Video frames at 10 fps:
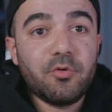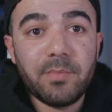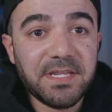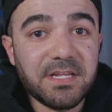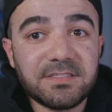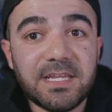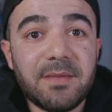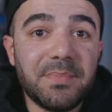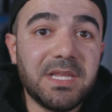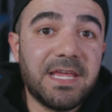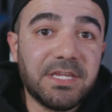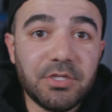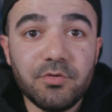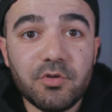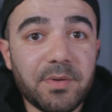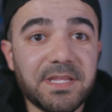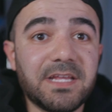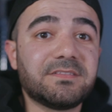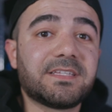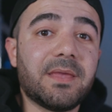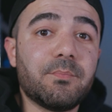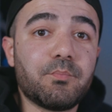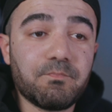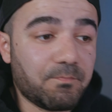Nobody else can be like you. Nobody else can